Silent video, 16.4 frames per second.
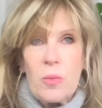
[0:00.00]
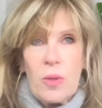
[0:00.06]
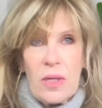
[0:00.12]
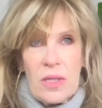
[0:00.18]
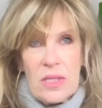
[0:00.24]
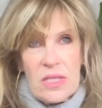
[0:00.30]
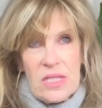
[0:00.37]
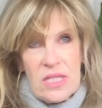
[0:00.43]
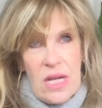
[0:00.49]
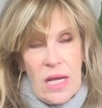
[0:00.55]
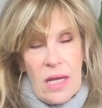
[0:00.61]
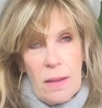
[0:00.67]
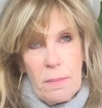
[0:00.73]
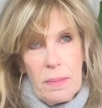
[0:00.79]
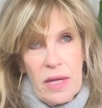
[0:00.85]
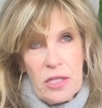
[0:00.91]
wanted to
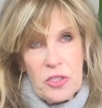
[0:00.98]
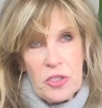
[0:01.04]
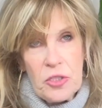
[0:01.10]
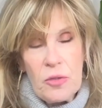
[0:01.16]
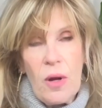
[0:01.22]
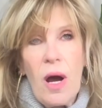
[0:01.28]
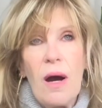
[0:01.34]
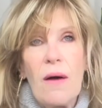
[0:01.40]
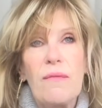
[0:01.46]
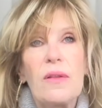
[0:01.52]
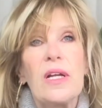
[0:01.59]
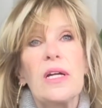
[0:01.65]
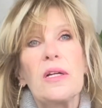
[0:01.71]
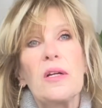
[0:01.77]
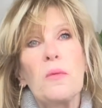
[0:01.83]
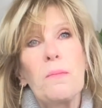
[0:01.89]
take a picture of
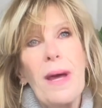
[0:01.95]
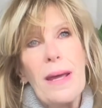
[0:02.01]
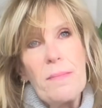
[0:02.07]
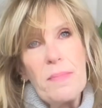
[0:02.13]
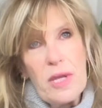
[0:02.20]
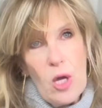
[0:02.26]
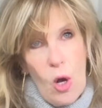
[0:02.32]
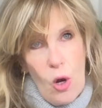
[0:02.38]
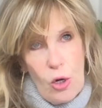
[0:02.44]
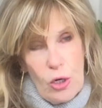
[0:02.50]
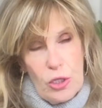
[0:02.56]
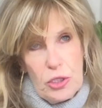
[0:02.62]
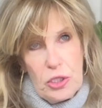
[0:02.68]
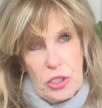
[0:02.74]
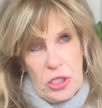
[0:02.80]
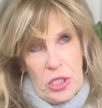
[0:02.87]
little baby
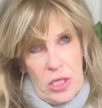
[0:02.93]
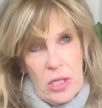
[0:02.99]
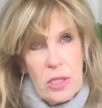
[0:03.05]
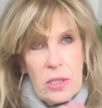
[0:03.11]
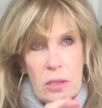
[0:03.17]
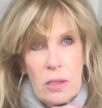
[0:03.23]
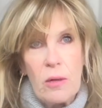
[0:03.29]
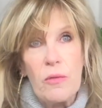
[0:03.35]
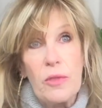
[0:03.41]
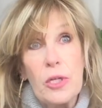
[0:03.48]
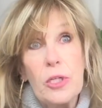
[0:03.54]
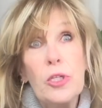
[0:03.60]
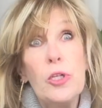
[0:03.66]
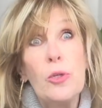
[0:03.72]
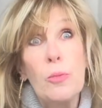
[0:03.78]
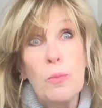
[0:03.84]
Archie, you know, the
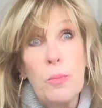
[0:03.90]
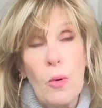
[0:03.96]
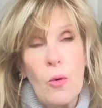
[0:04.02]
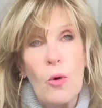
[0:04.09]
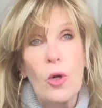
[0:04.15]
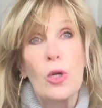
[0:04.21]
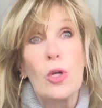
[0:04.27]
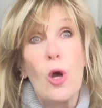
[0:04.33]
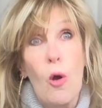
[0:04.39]
newborn